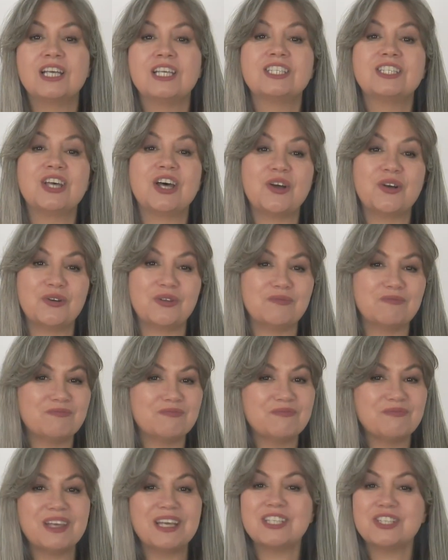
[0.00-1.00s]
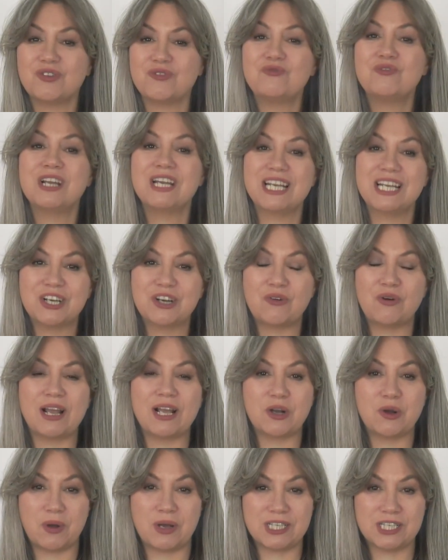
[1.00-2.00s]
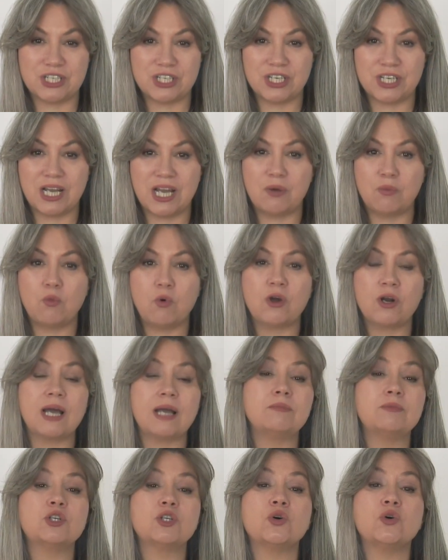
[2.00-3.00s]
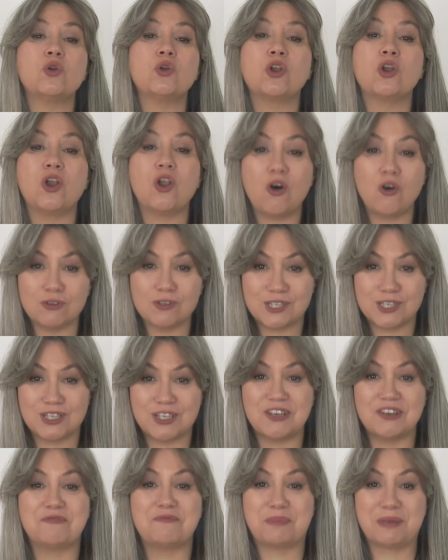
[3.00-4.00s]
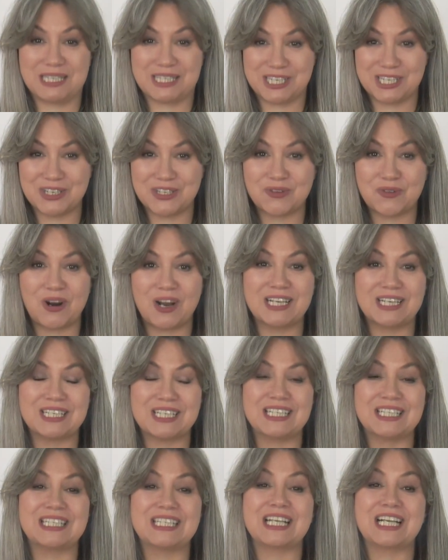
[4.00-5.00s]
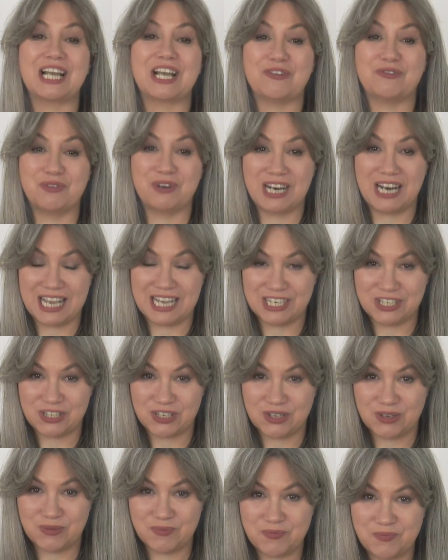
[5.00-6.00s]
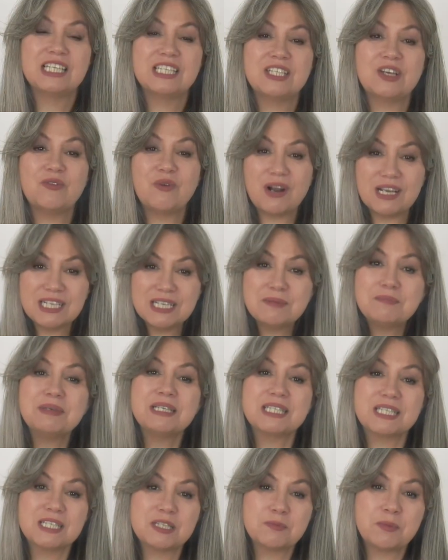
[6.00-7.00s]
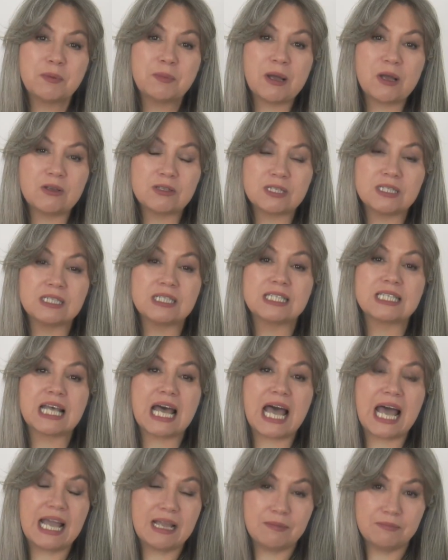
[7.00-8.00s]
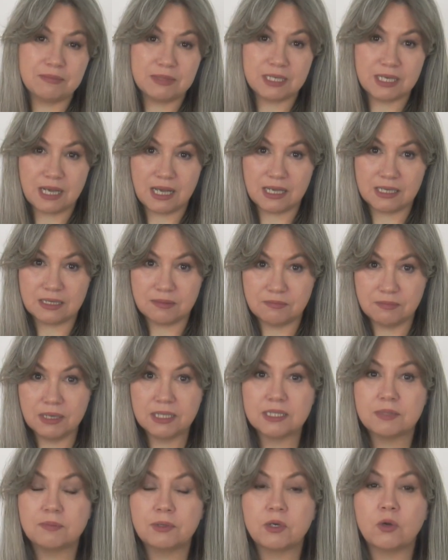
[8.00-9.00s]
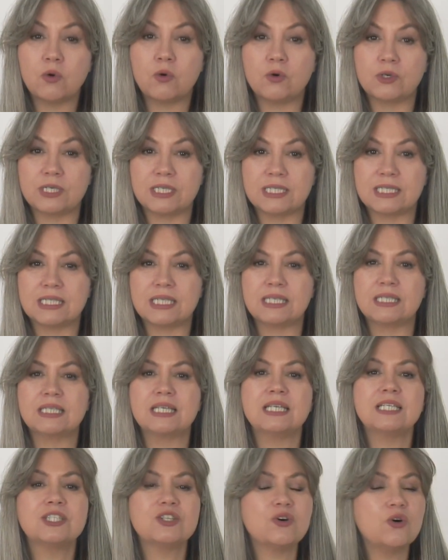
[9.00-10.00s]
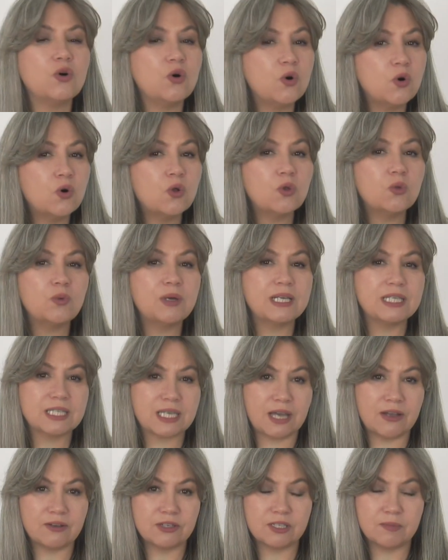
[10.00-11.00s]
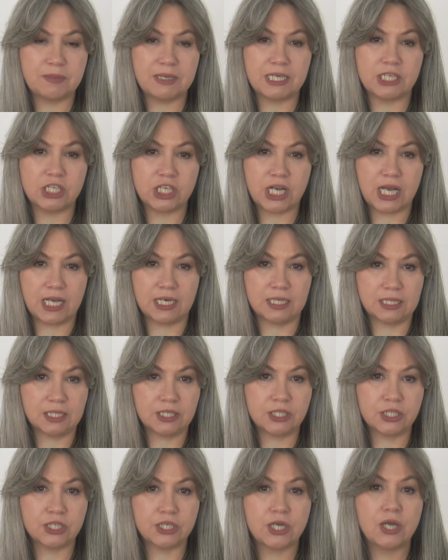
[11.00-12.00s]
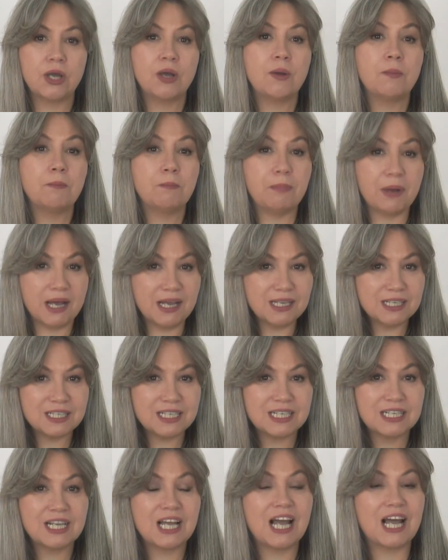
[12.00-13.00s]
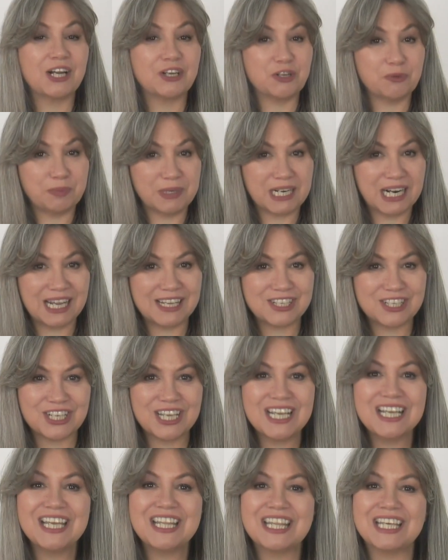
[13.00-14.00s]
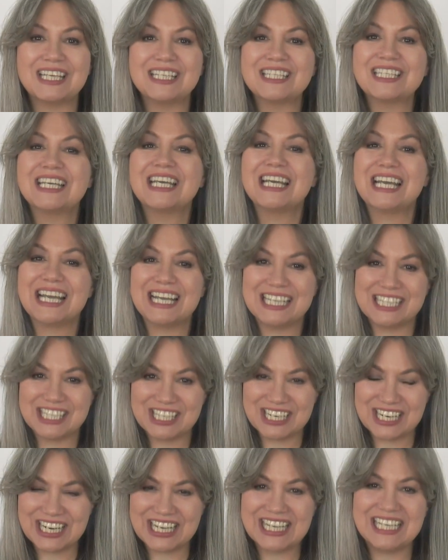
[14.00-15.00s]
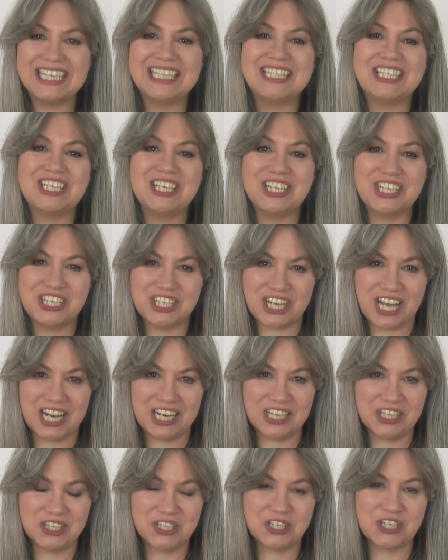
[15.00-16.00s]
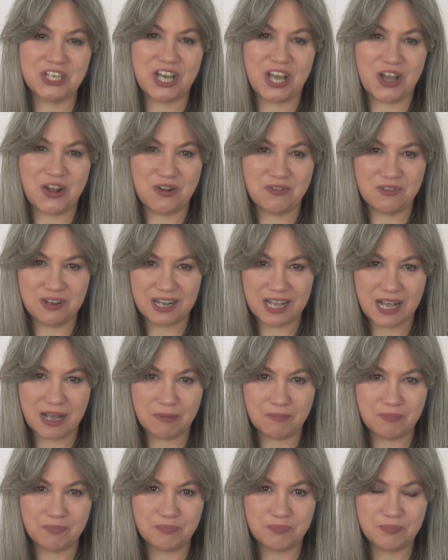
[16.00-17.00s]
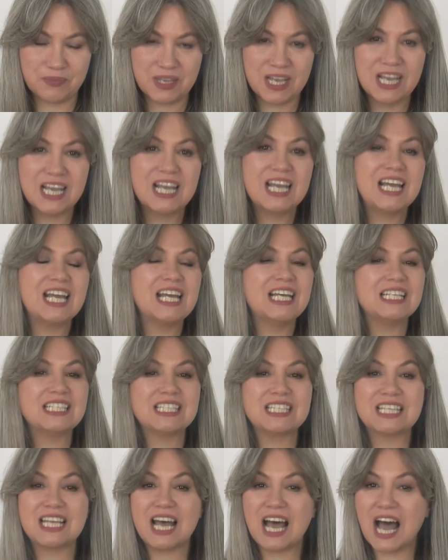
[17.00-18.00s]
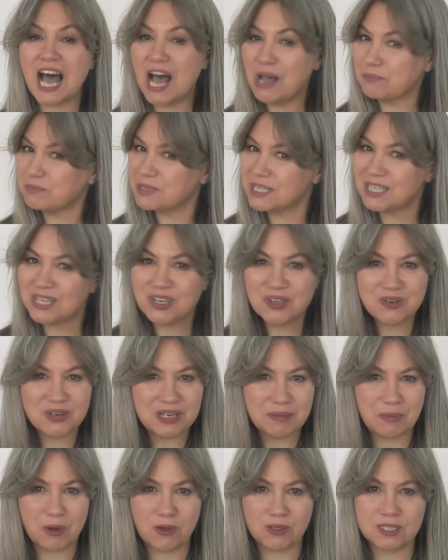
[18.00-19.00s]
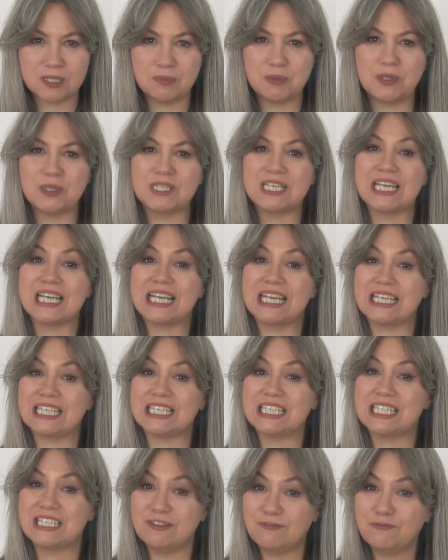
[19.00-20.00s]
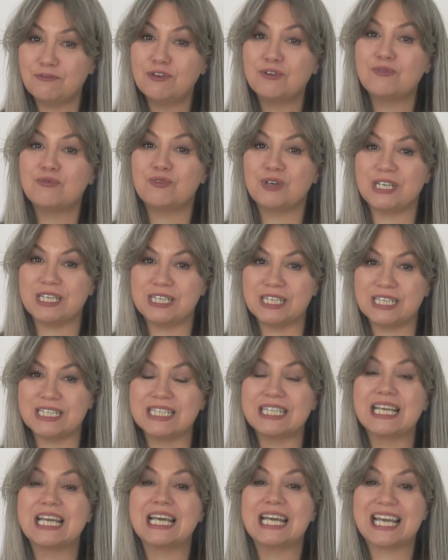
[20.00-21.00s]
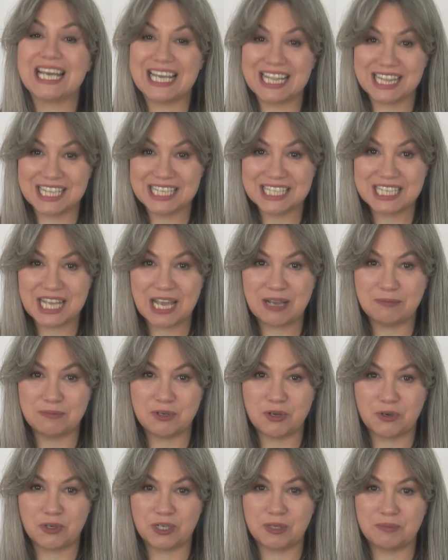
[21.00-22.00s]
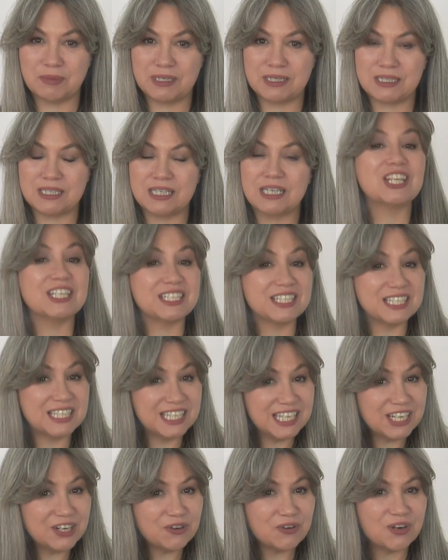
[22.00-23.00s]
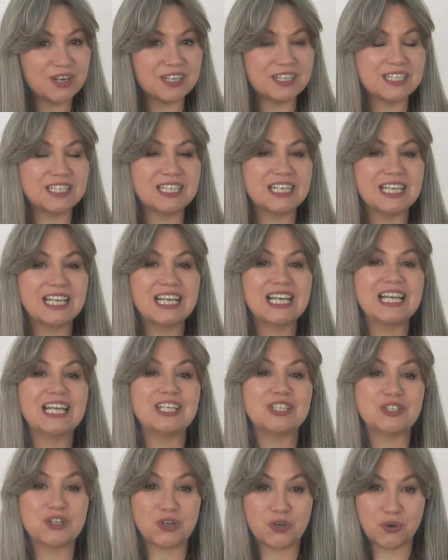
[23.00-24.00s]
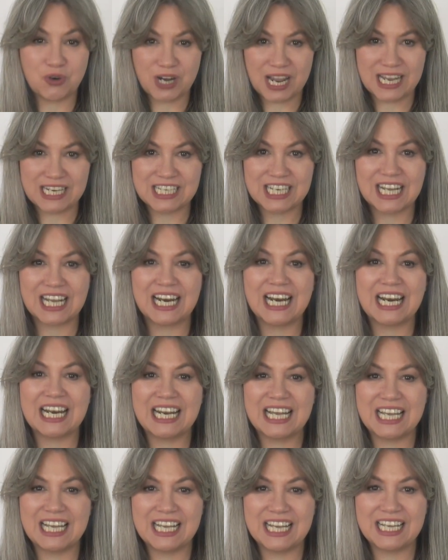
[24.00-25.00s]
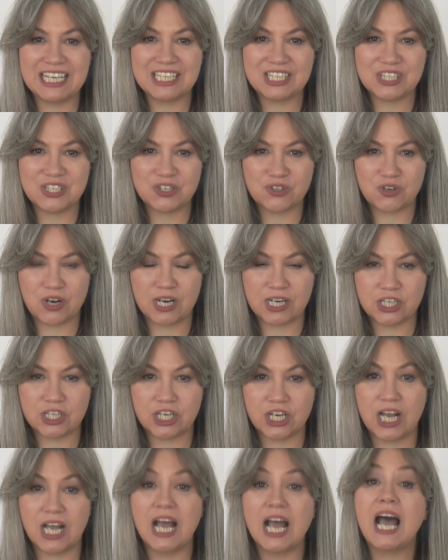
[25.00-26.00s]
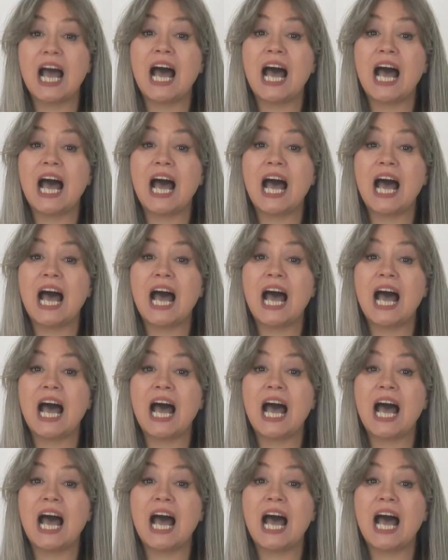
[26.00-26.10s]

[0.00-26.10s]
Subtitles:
So that's a really great question, and one I'm sure lots of business writers can relate to. So writing business proposals aimed at multiple audiences is always going to be a challenge, but, and you'll be glad to hear this, it's an easy challenge to overcome. It's absolutely possible to hit different readers in the same document. The secret is to create a clear structure